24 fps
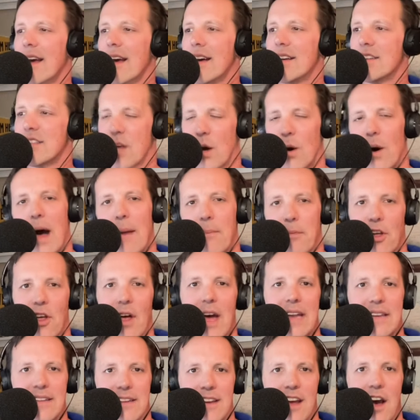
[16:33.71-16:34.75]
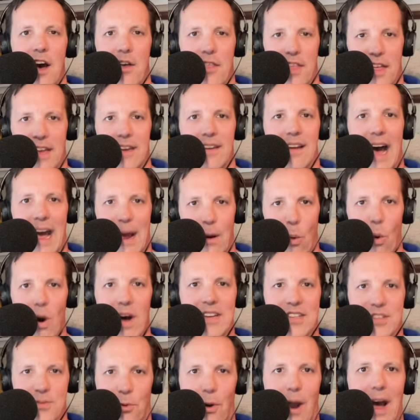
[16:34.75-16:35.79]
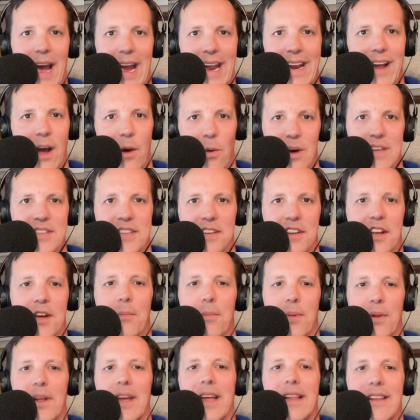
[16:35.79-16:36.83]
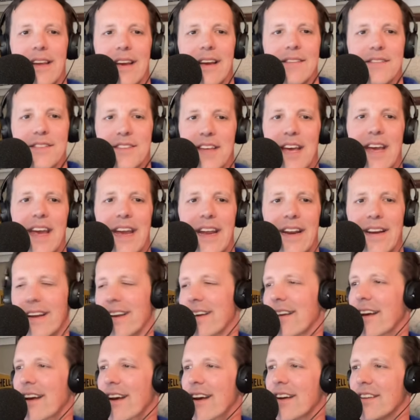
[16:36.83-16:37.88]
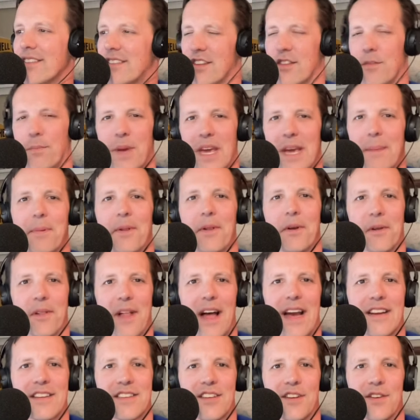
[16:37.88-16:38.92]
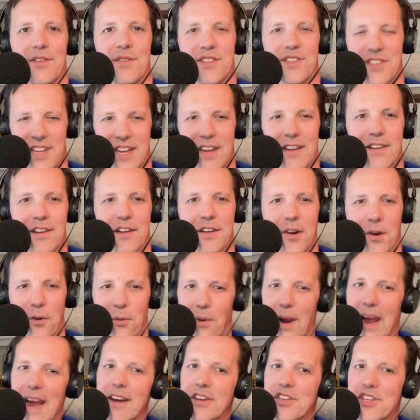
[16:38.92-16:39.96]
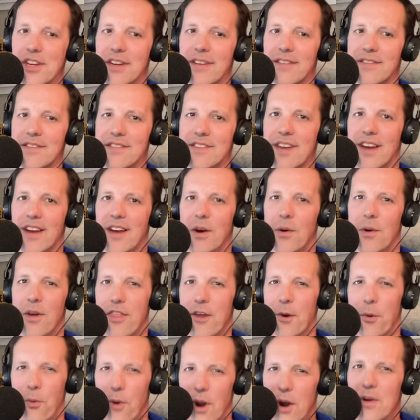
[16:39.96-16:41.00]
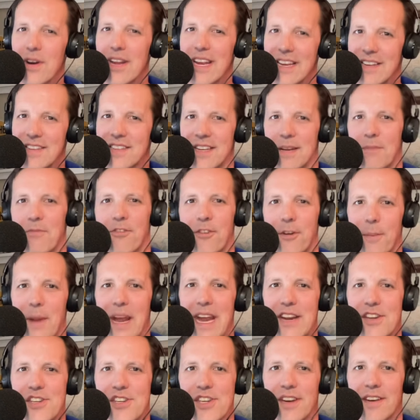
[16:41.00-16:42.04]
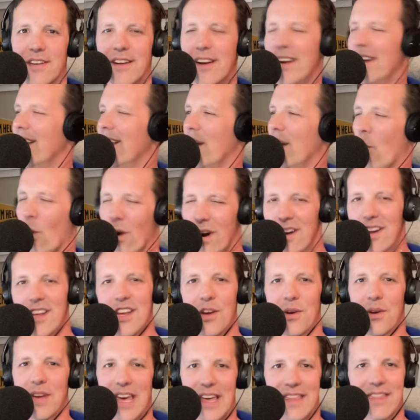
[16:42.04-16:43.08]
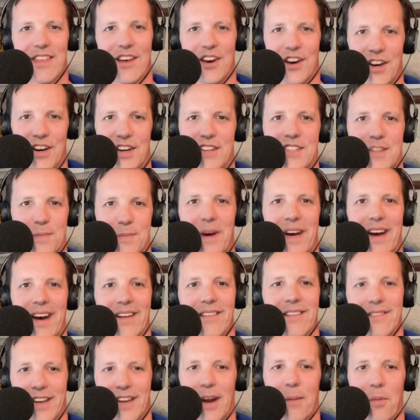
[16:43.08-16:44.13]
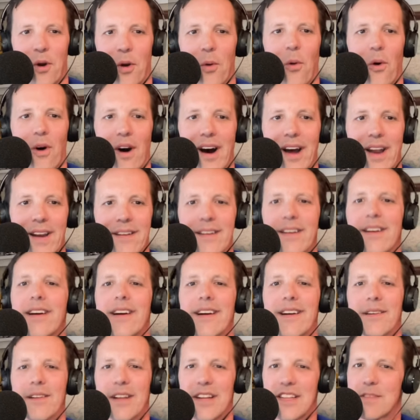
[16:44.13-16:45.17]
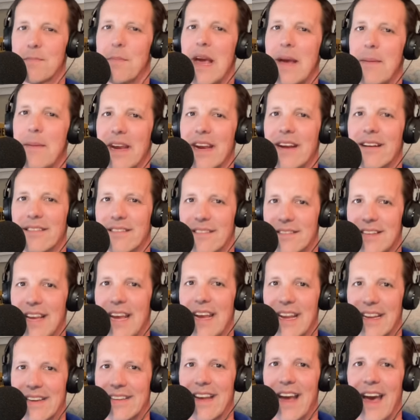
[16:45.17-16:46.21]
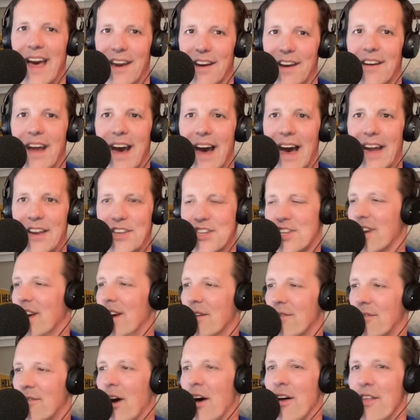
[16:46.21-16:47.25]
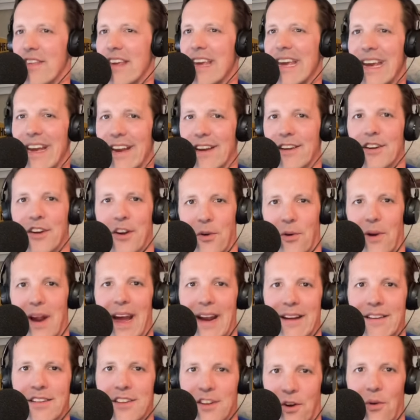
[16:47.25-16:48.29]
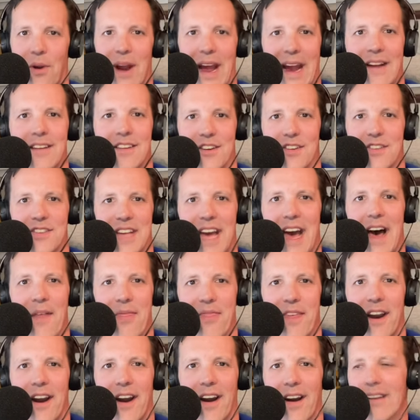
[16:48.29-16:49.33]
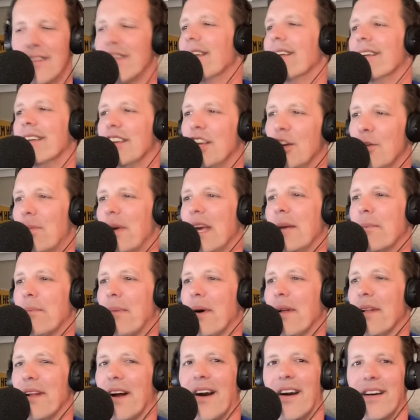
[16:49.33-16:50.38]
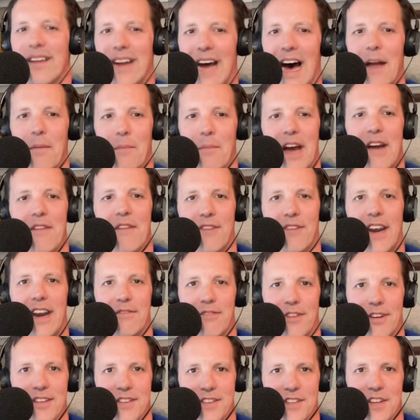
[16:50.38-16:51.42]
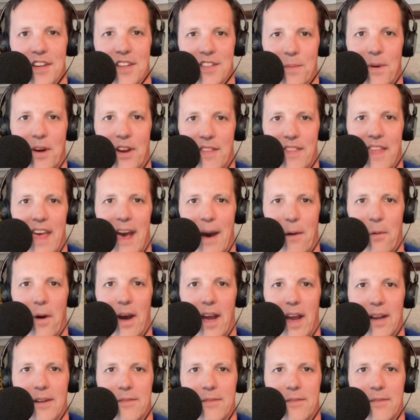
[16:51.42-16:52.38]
So I'm glad to know that I was right. I wasn't completely insane. And to the people who like to send corrections with erroneous information, where do you get the chutzpah, number one? Let's maybe take it down a notch for all the incorrect correctors out there. You people are not my favorites, let's put it that way.